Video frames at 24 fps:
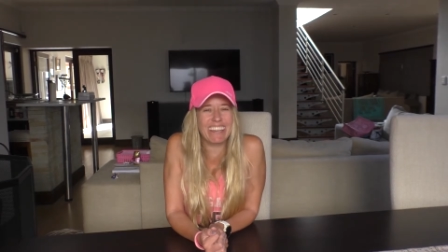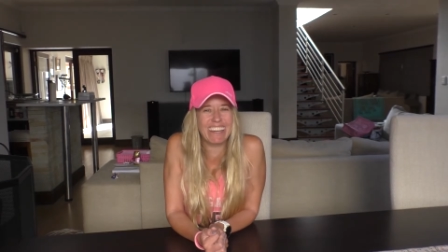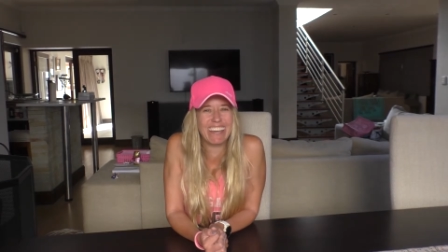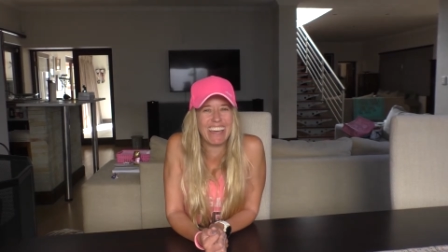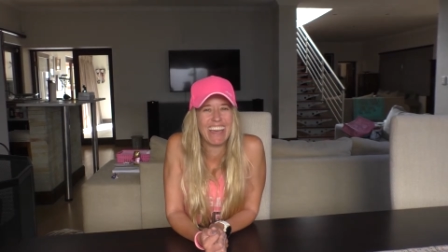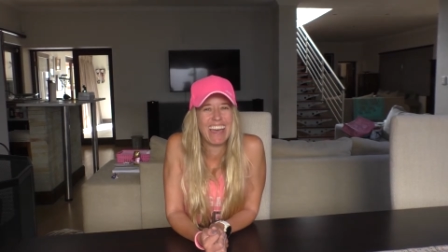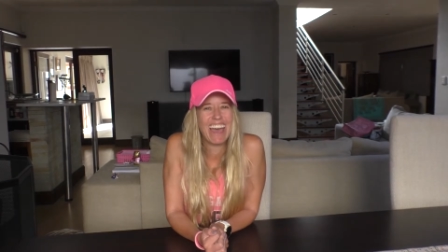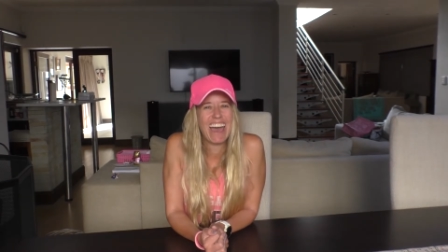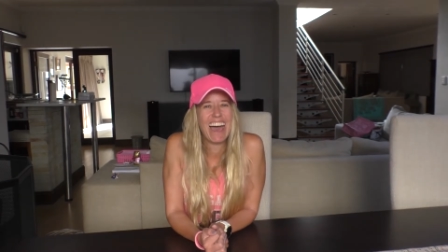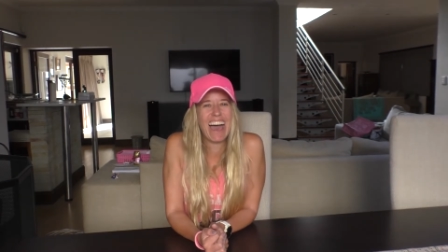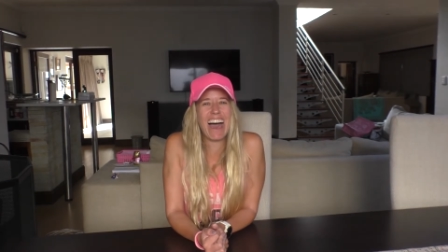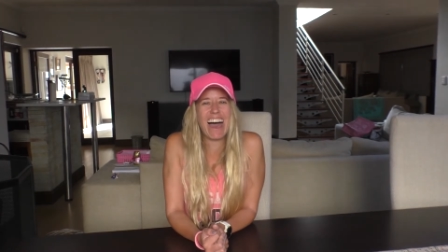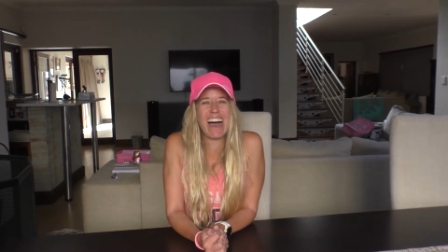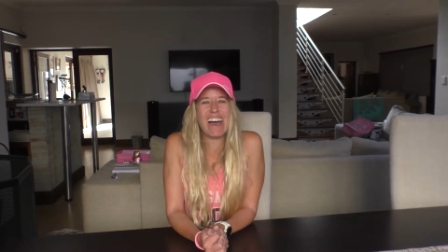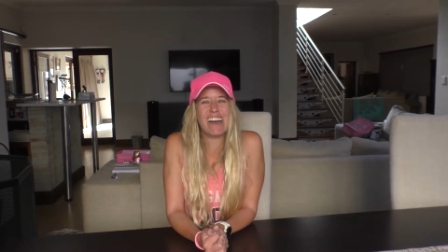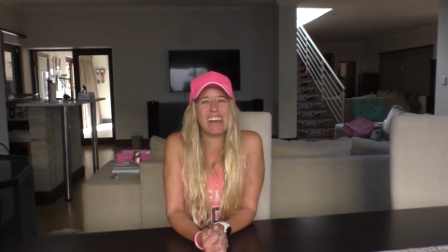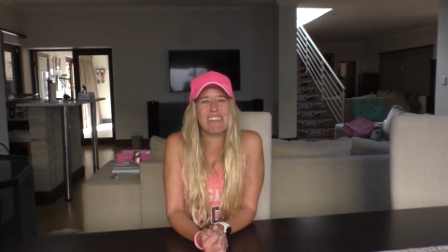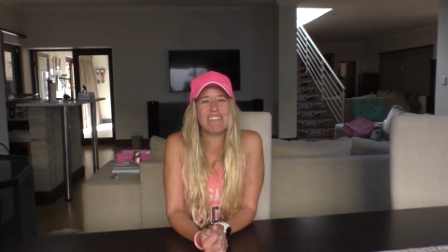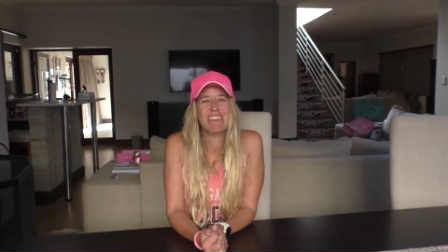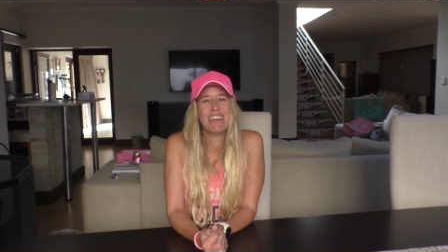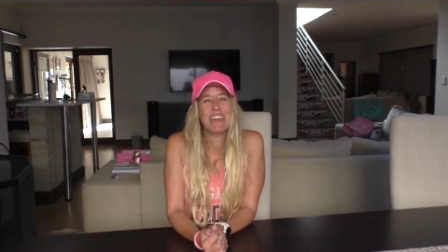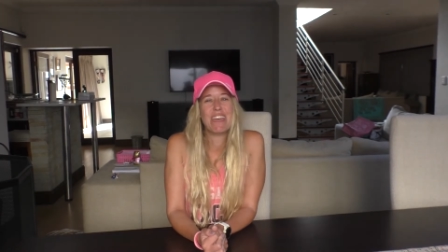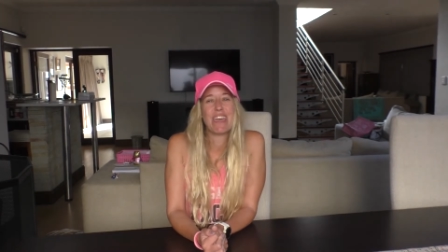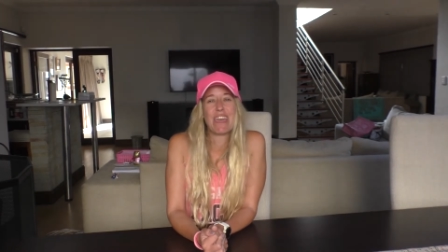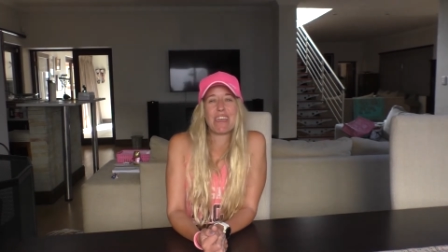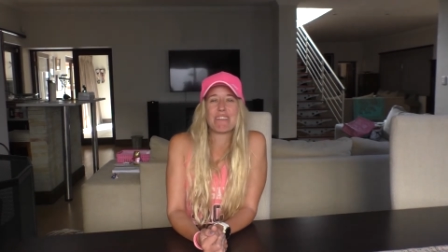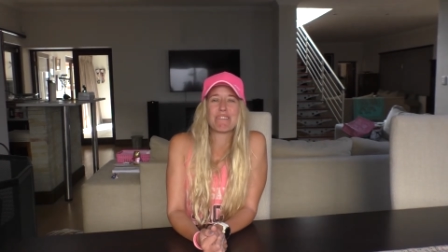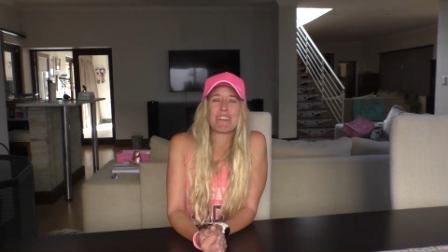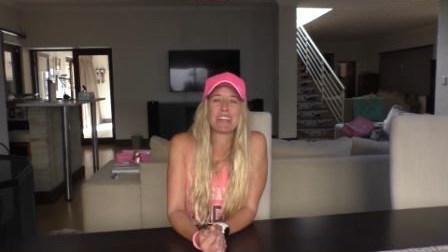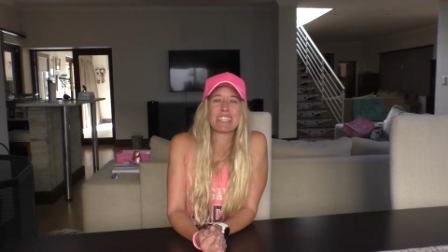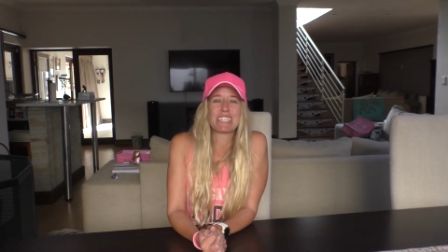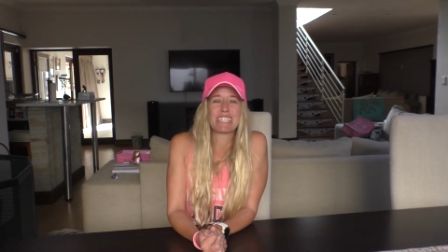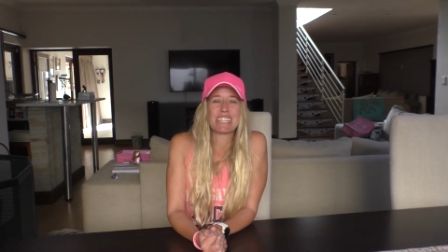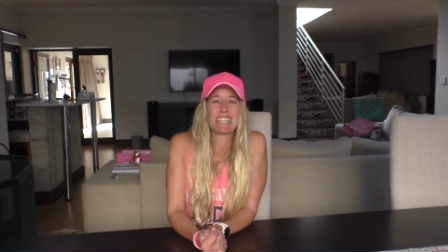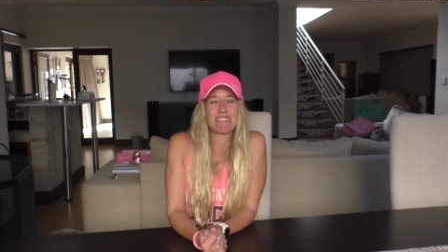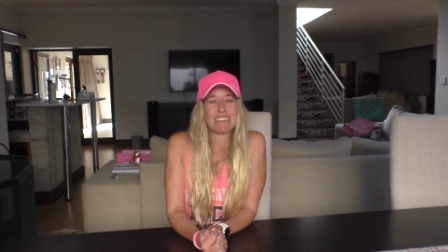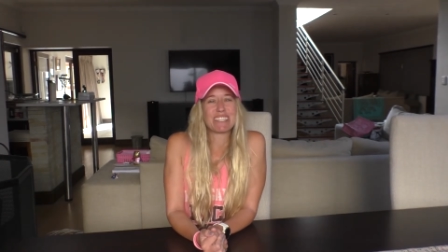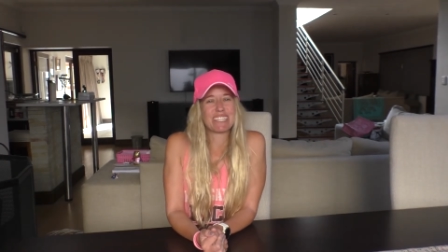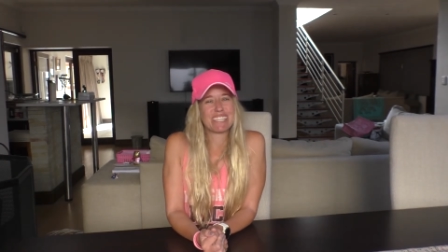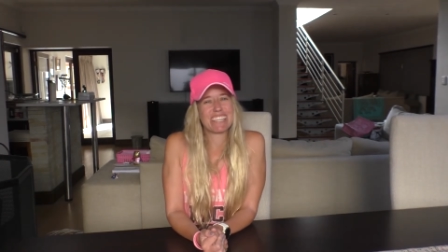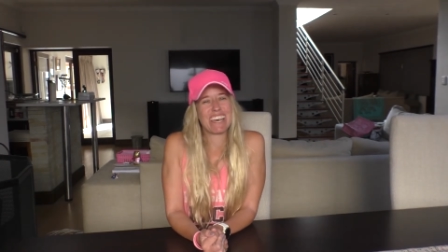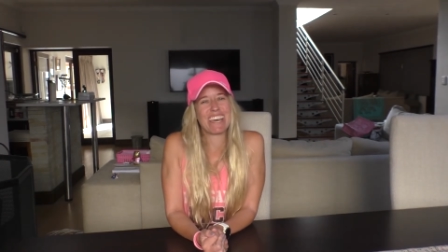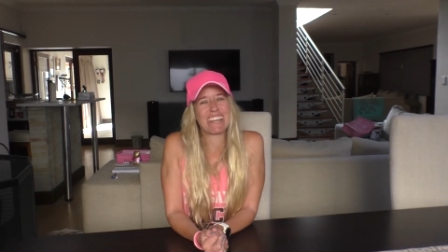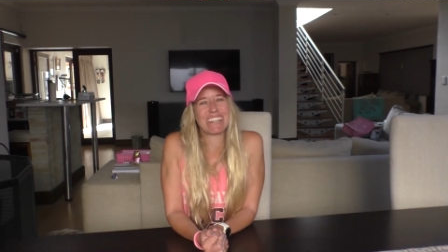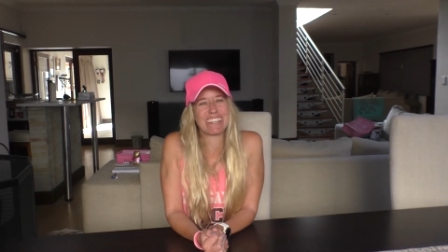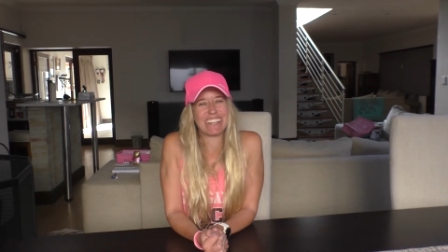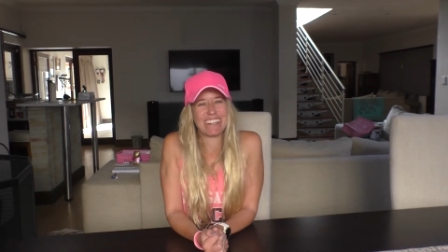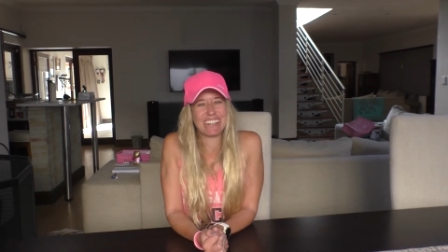it wasn't
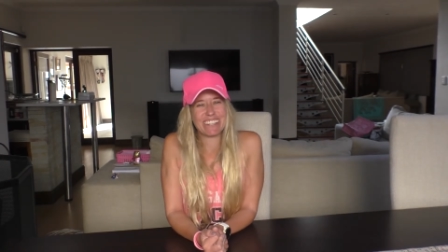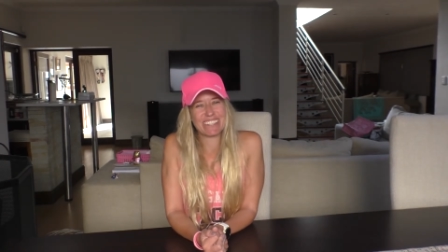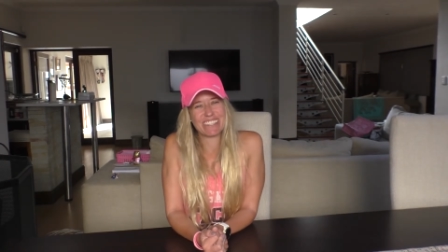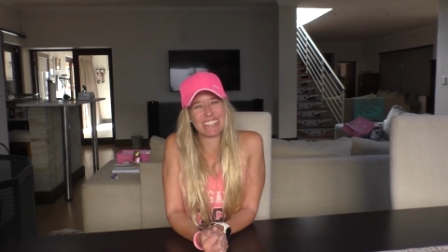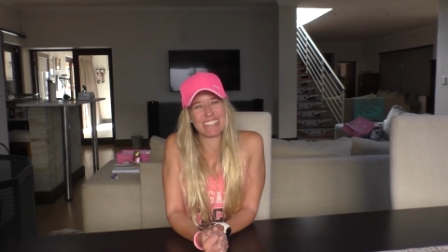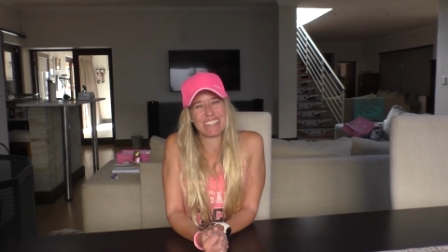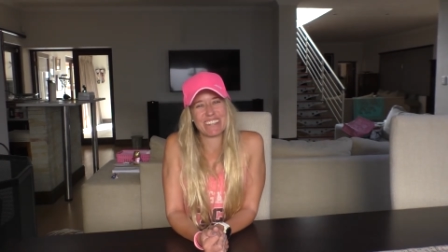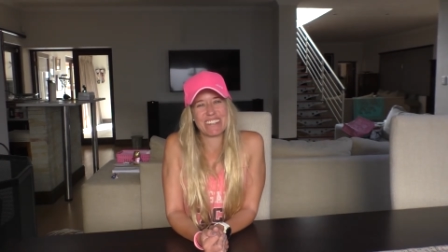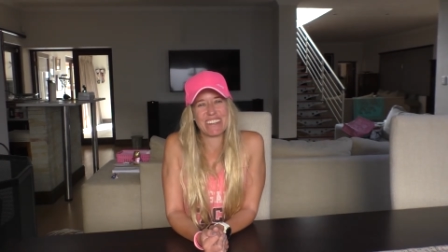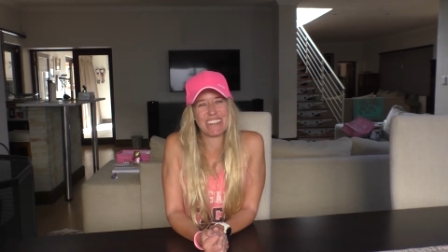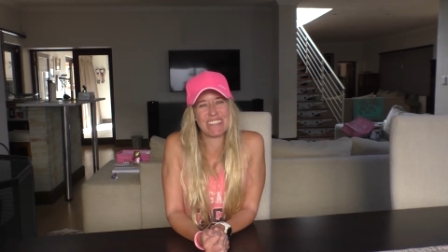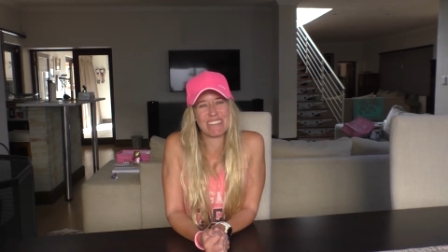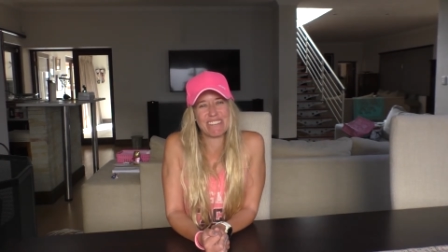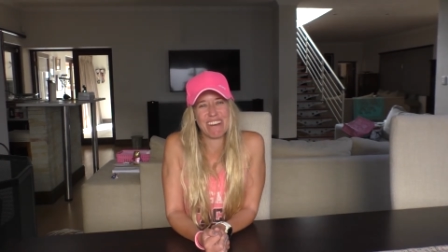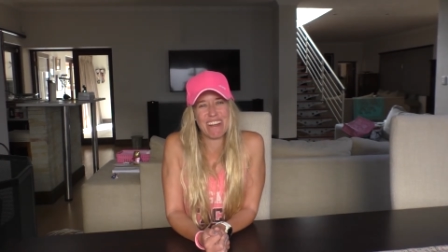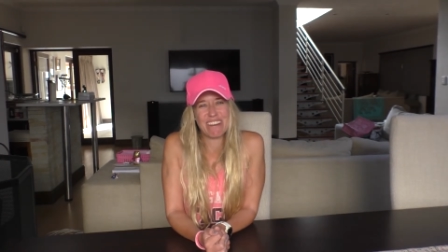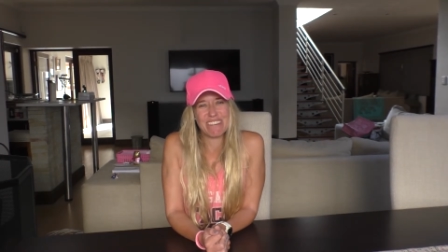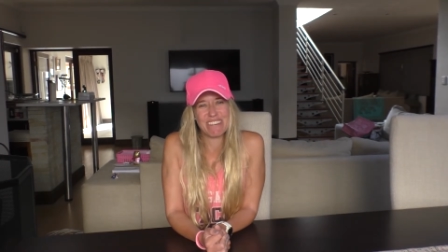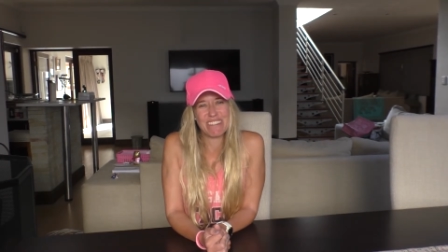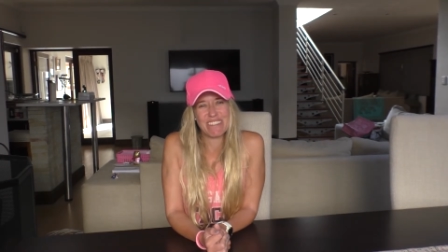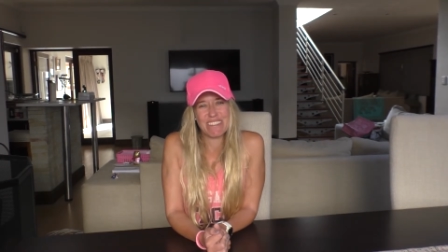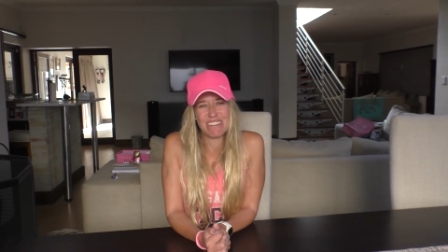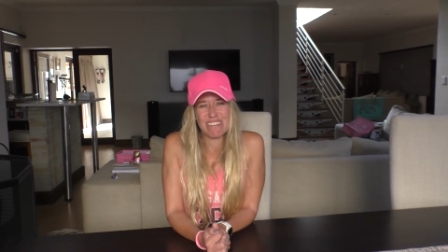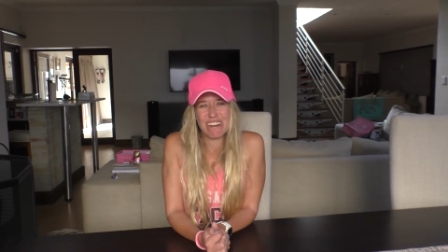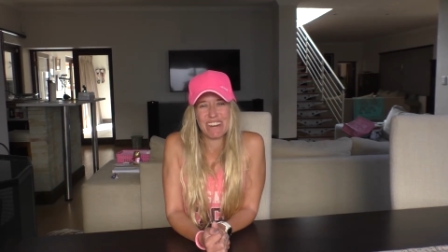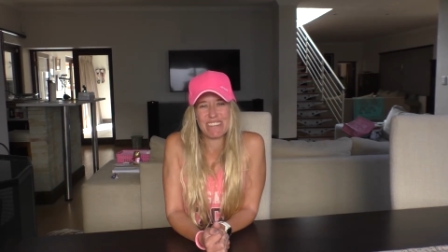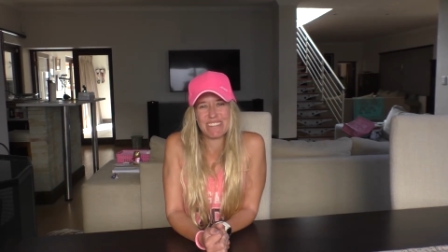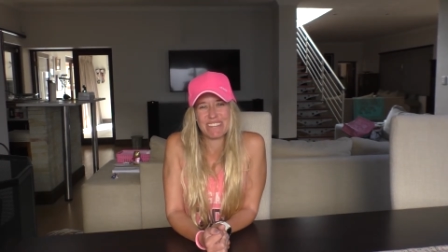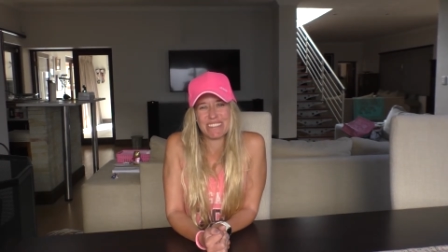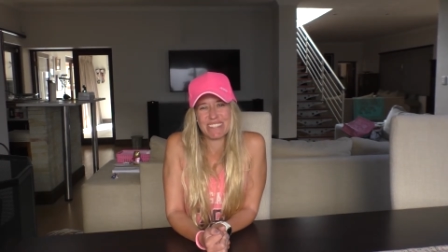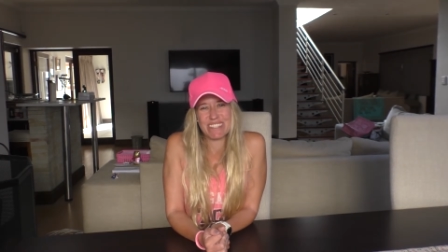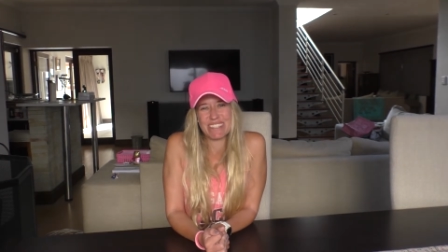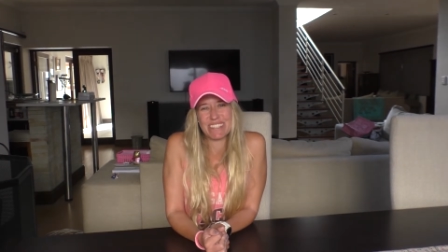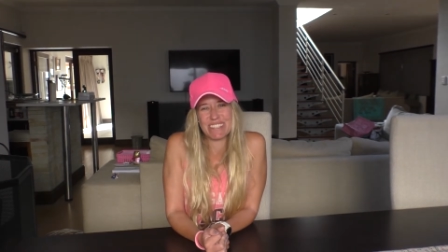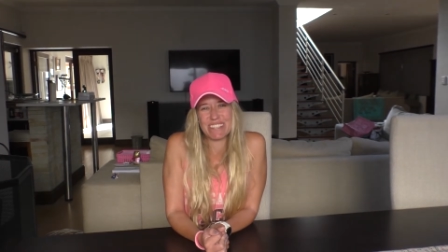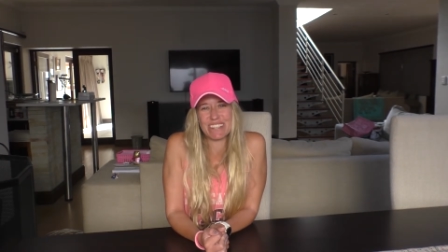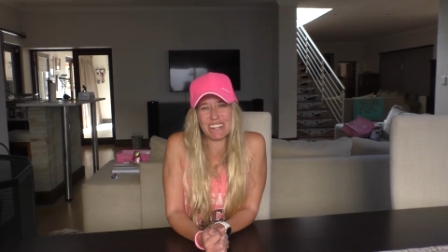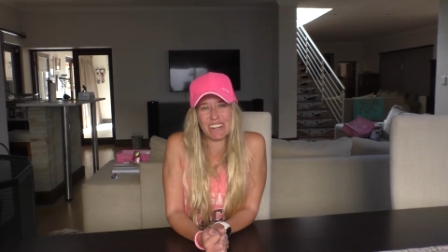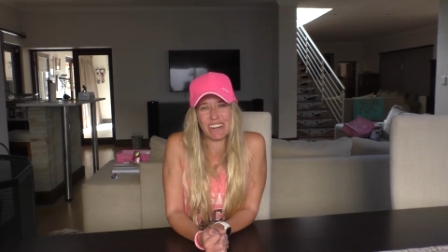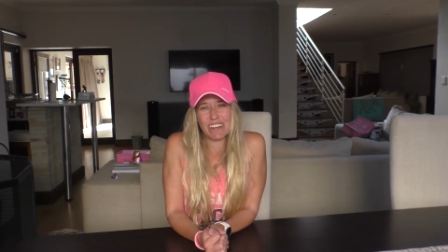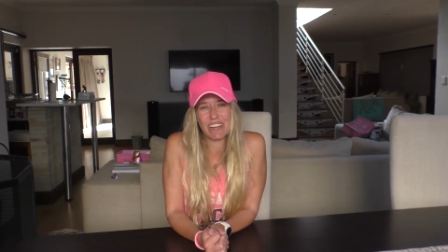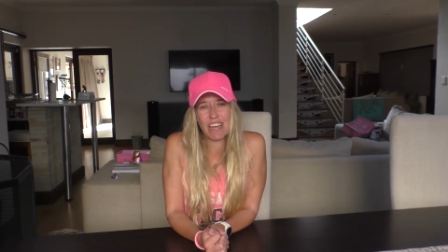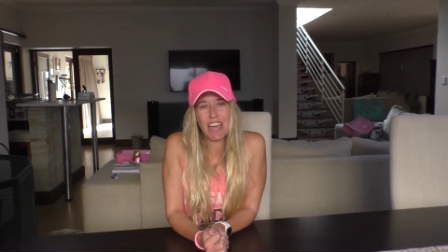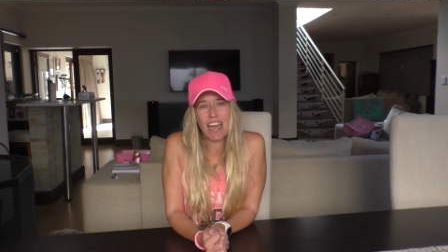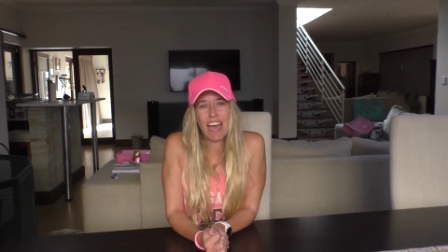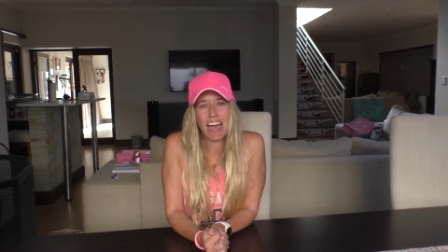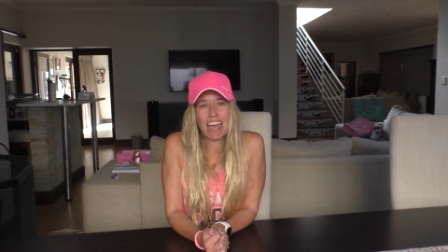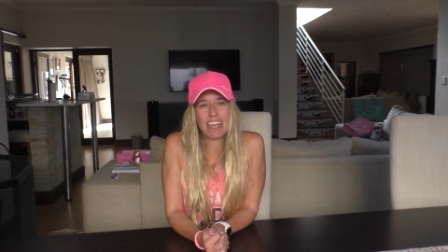that long, so the run wasn't too long.